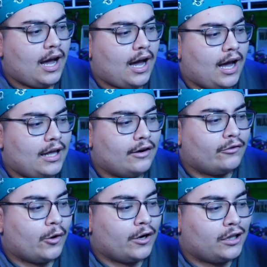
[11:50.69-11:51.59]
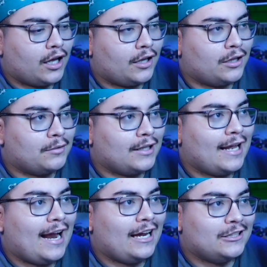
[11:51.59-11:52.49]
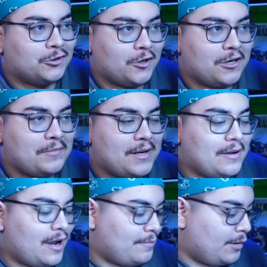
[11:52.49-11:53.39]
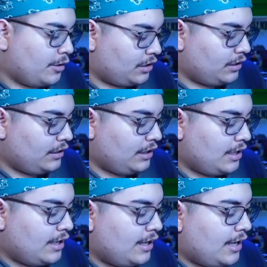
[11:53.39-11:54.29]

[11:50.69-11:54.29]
Uh, and of course, uh, something that I enjoyed him in uh, personally